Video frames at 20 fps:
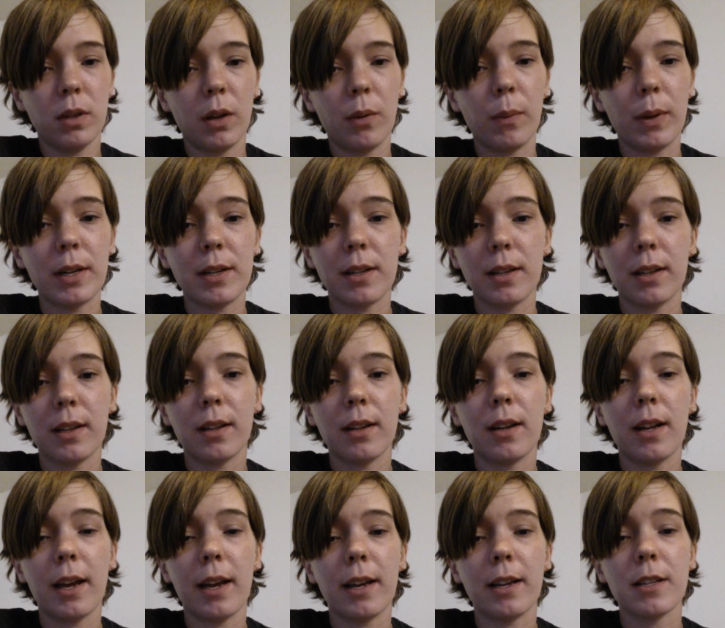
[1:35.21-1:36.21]
and we
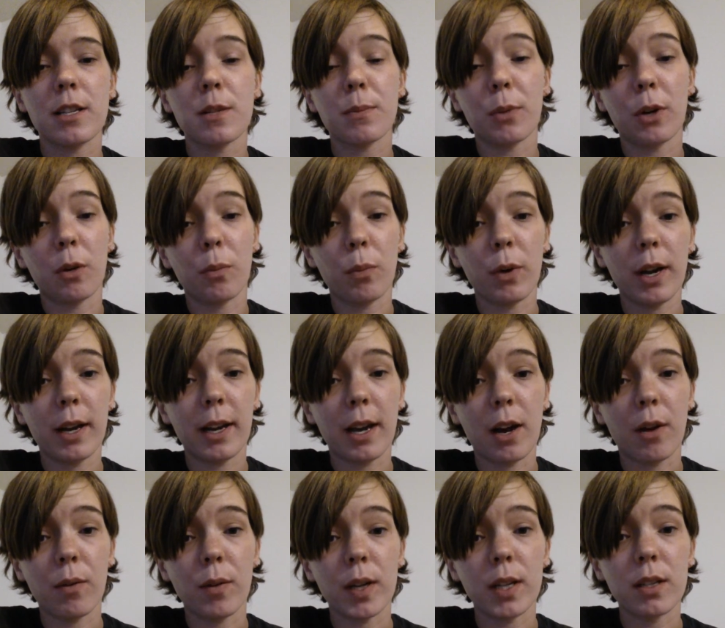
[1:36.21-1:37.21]
did a spring break
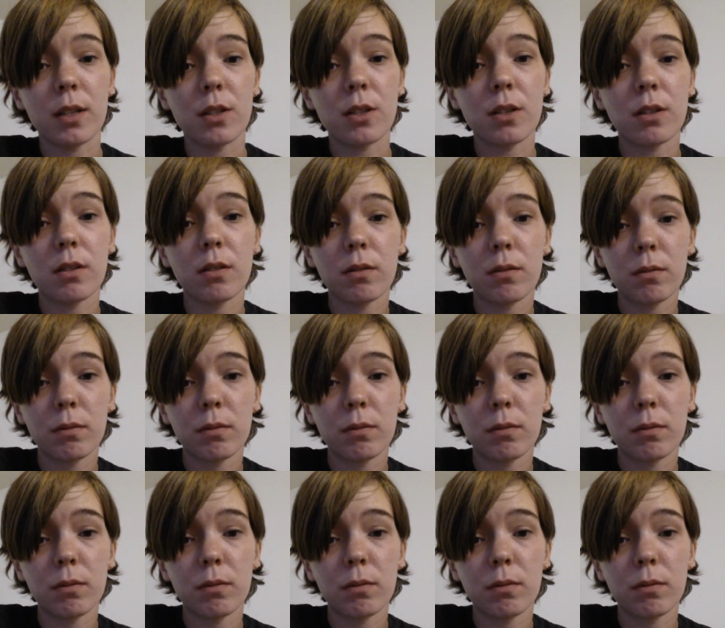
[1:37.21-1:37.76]
outreach.